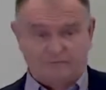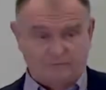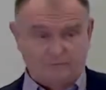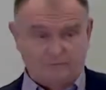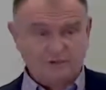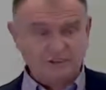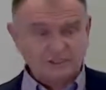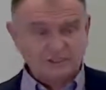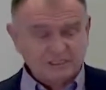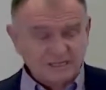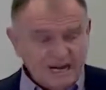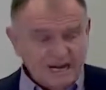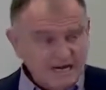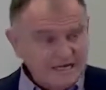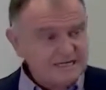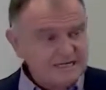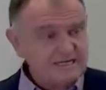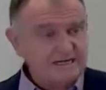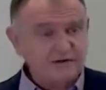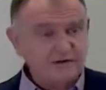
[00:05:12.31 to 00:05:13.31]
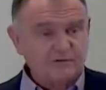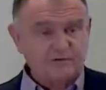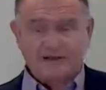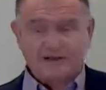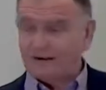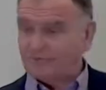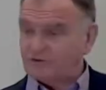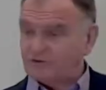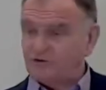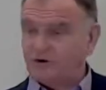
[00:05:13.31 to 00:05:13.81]
which is an idea of
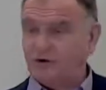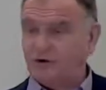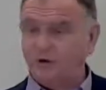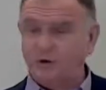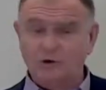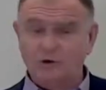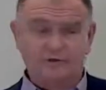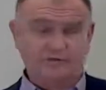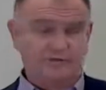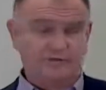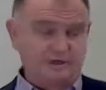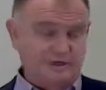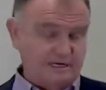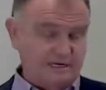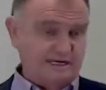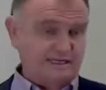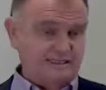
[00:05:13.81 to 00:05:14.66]
capturing all of the